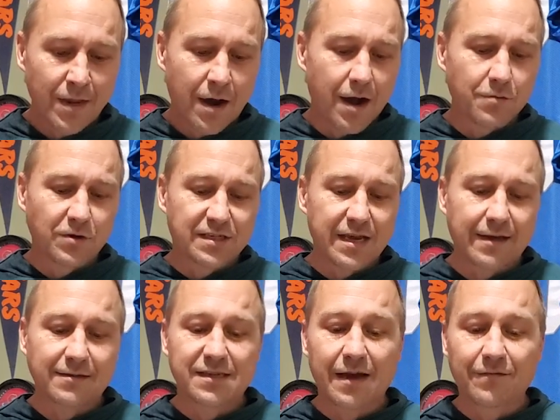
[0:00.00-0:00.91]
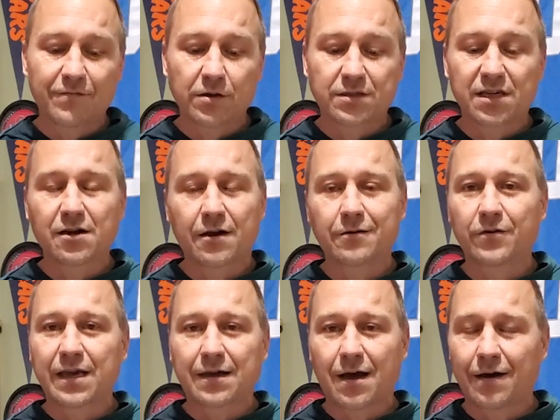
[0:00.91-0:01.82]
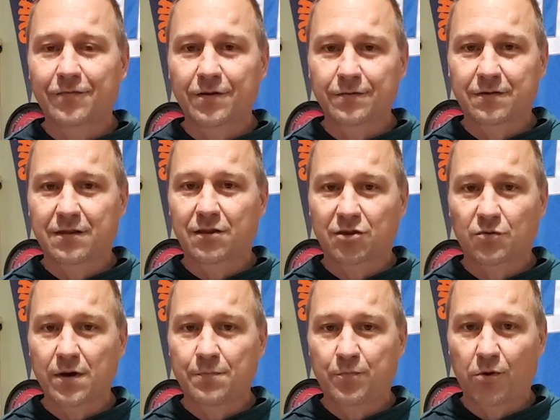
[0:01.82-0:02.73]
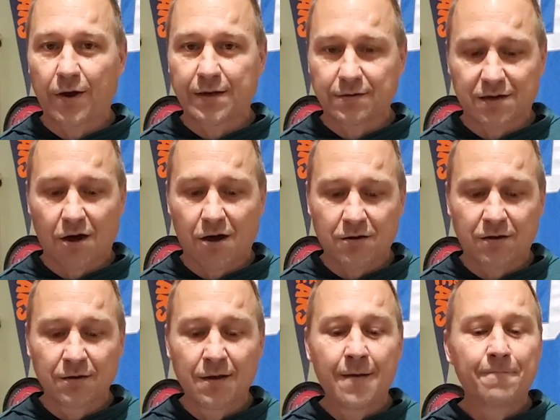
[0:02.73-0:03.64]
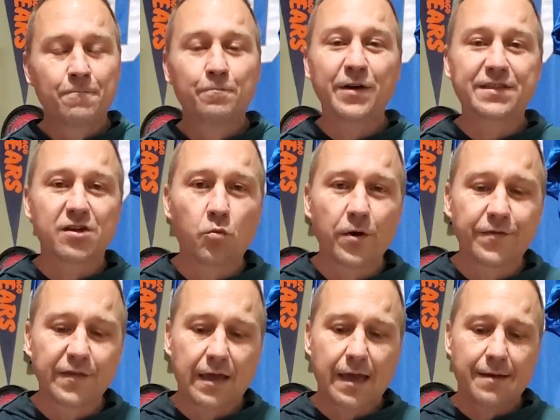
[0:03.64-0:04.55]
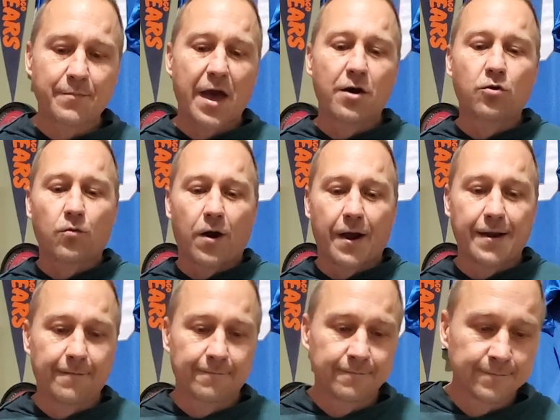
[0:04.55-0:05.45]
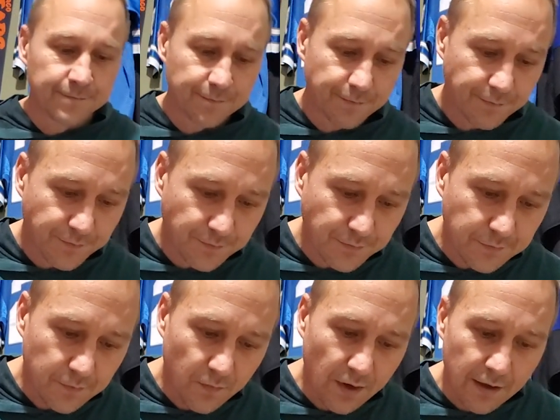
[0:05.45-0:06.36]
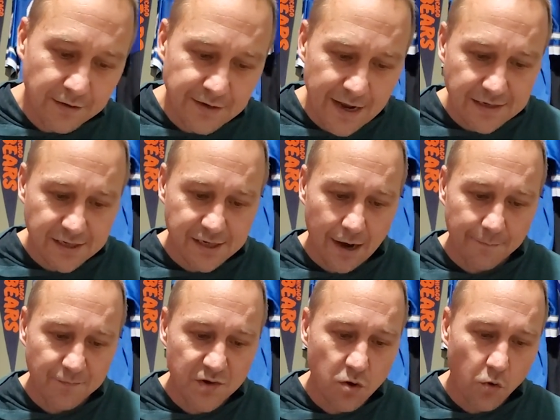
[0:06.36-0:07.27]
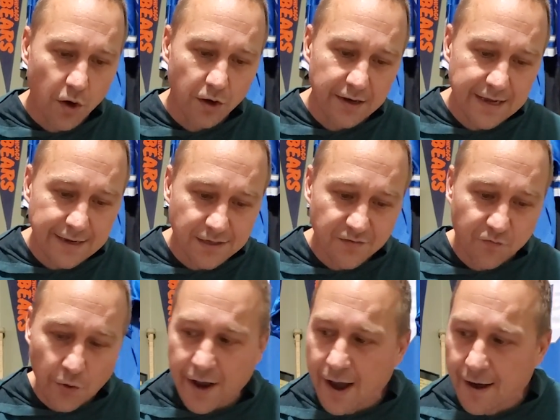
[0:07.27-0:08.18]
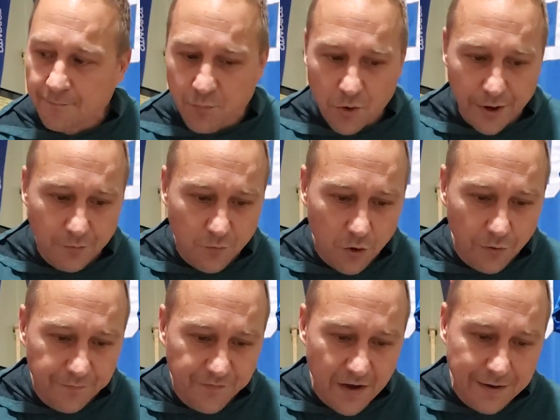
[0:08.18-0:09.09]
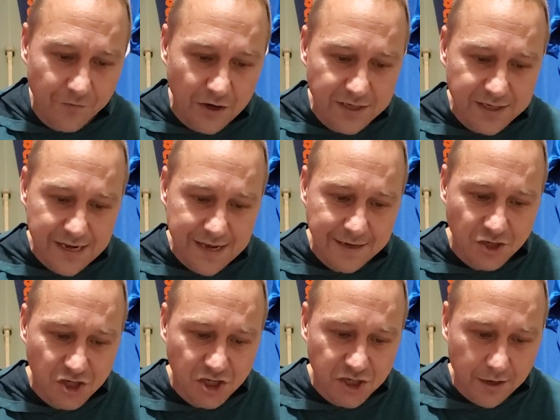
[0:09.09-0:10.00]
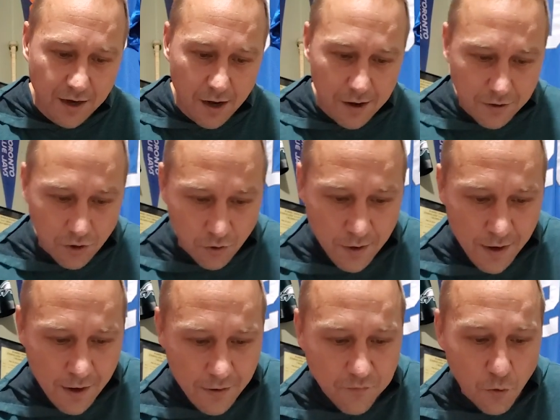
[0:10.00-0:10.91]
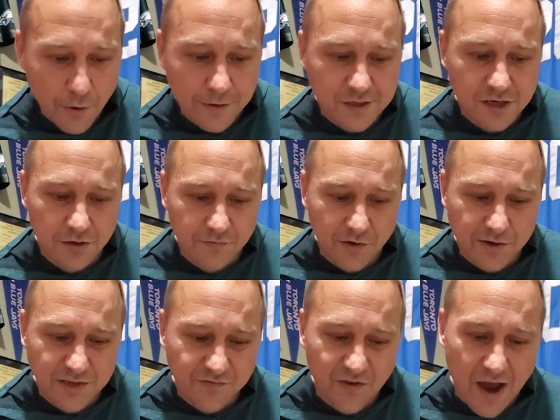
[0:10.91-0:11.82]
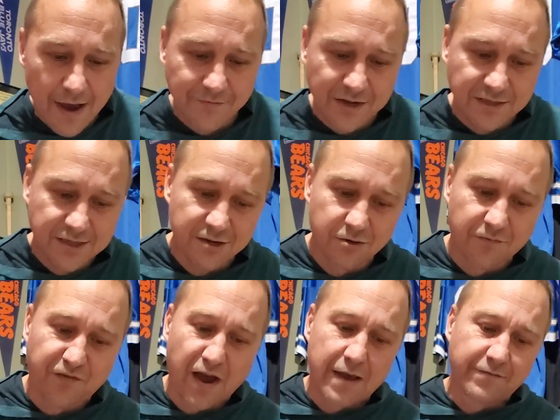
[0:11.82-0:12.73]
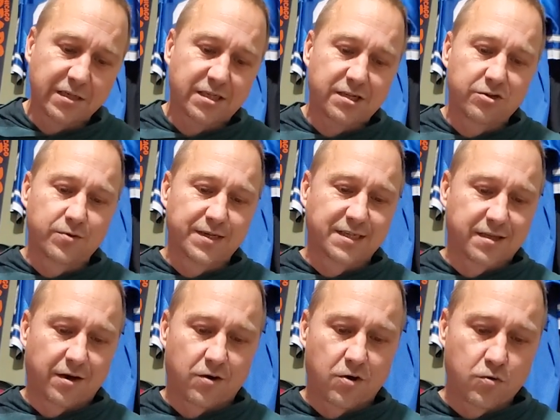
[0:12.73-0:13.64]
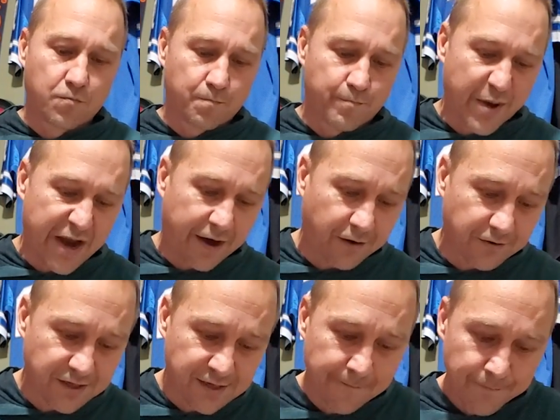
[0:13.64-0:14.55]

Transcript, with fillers: I will take Denver to not only cover the three point dog, but to win the game outright. Next up, New Orleans, four and a half point road favorites in Chicago. Four and two versus five and two. Five and two is the home Bears.